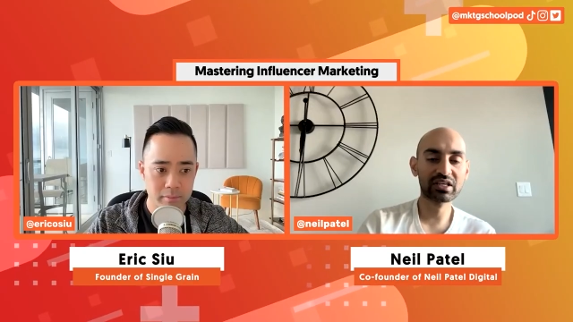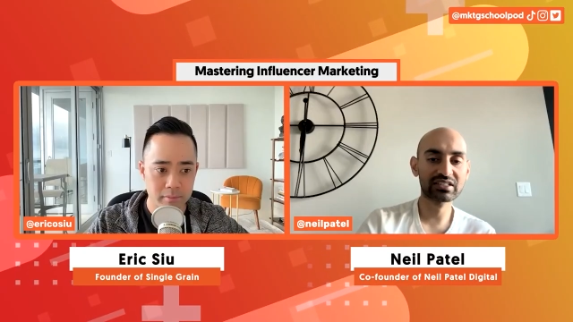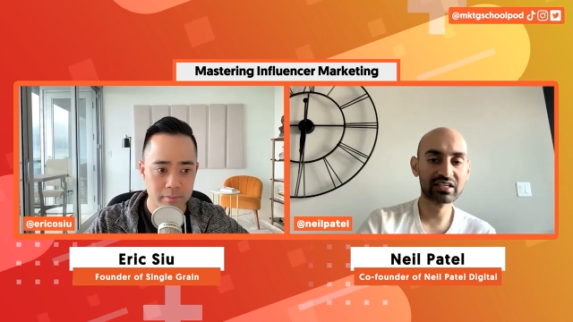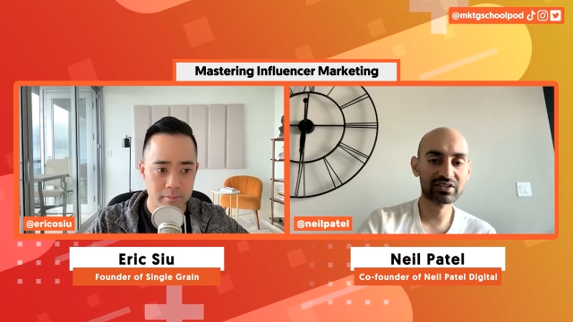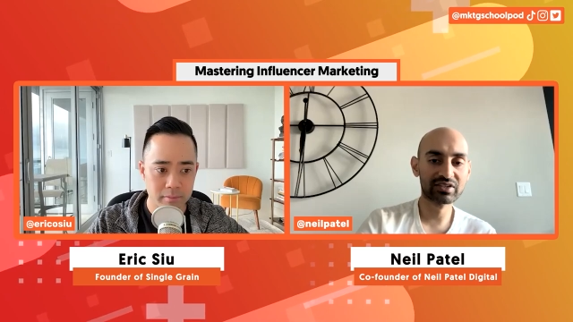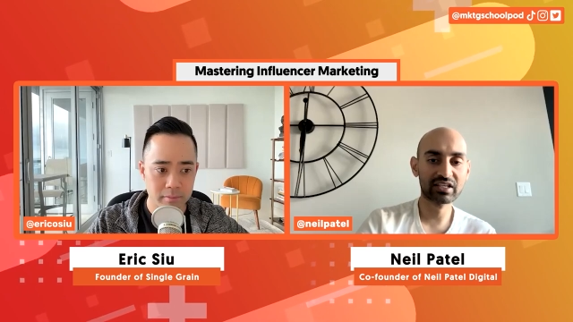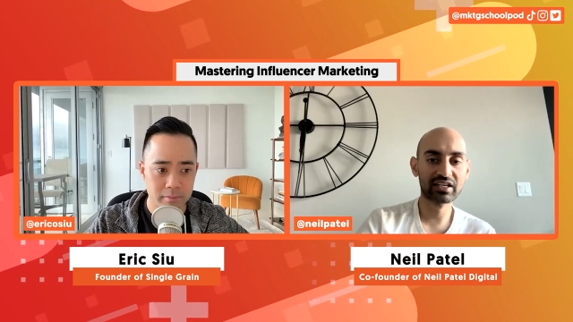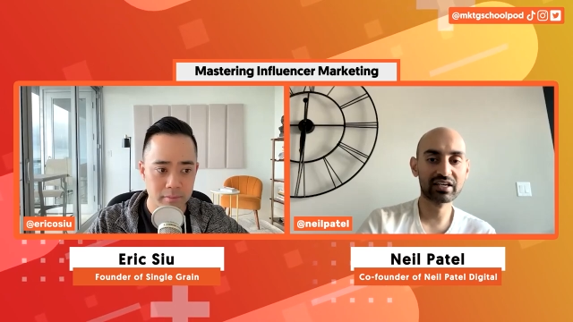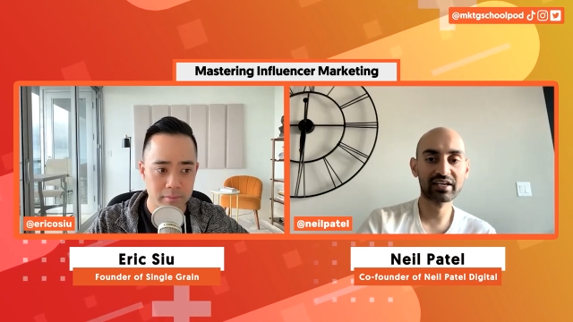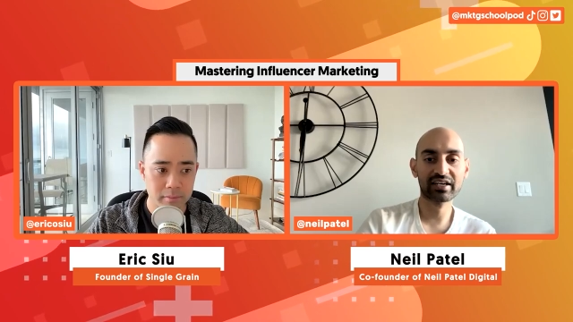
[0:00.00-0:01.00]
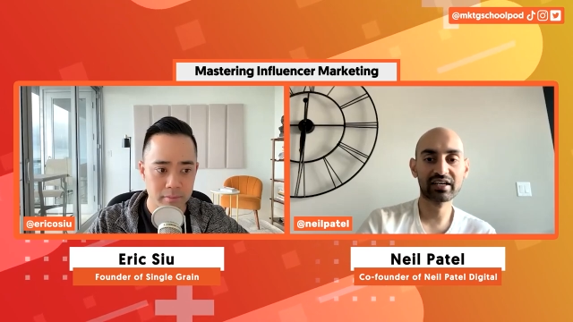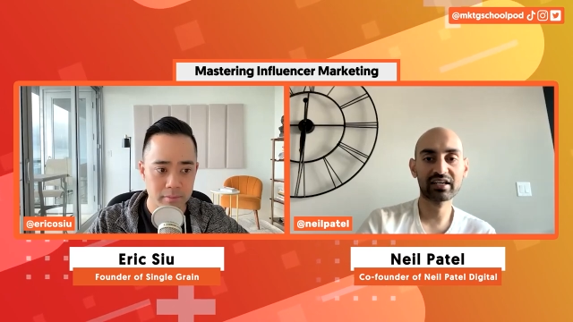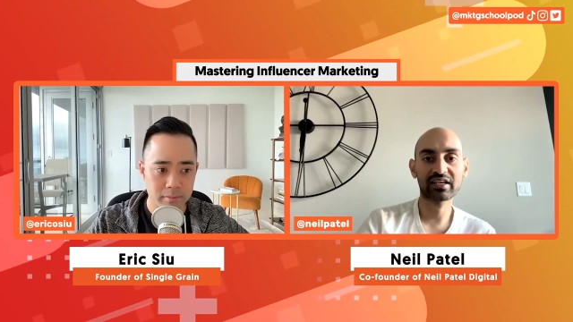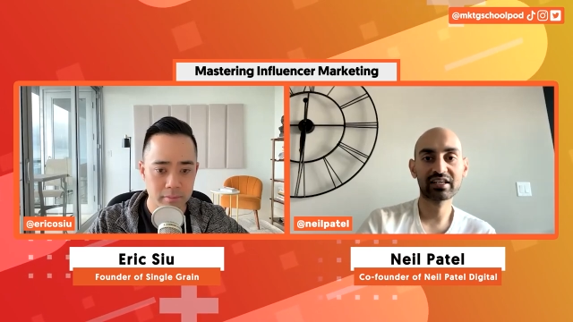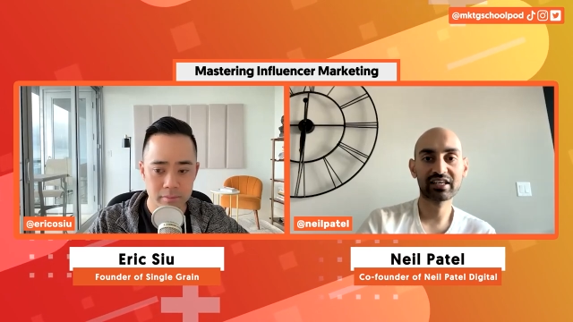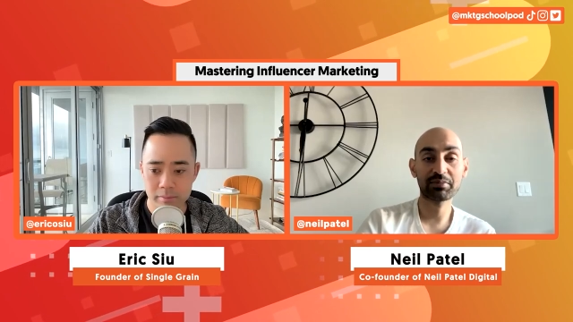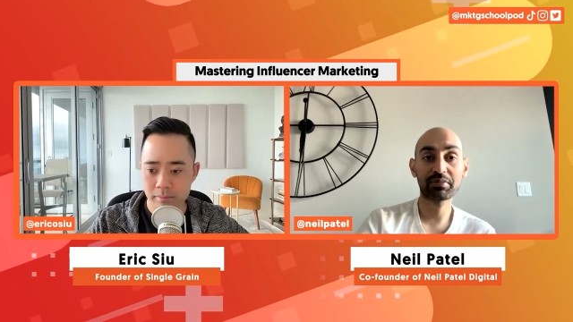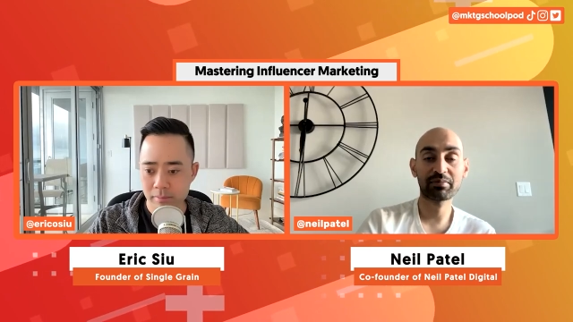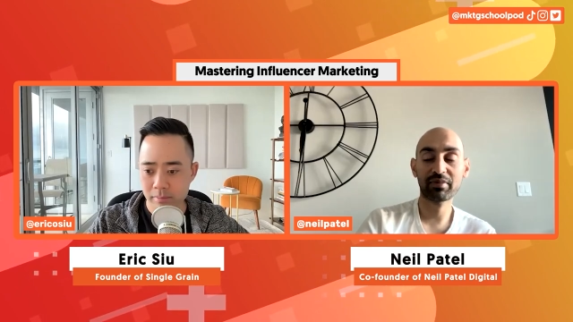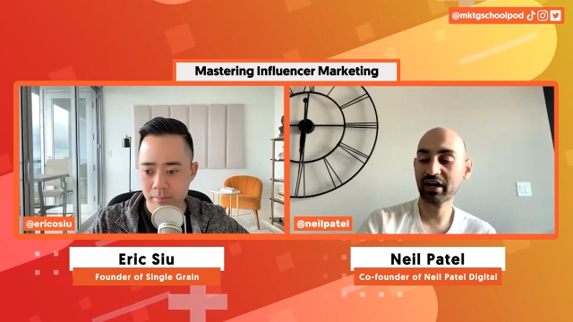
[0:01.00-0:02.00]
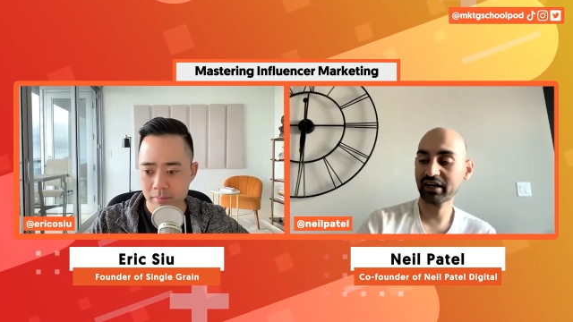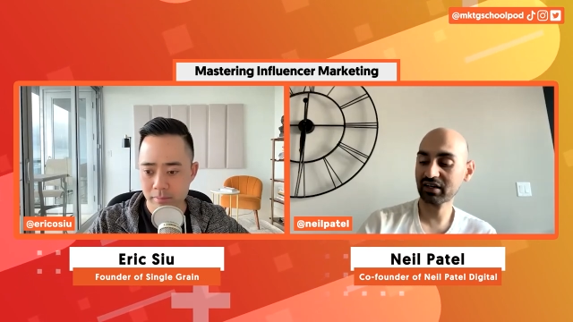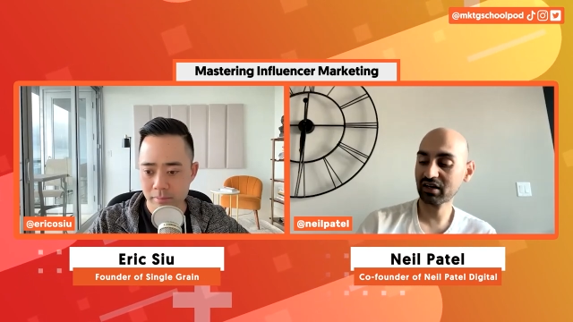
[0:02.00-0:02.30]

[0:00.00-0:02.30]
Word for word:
Speaker 1: things that you need to keep in mind fine.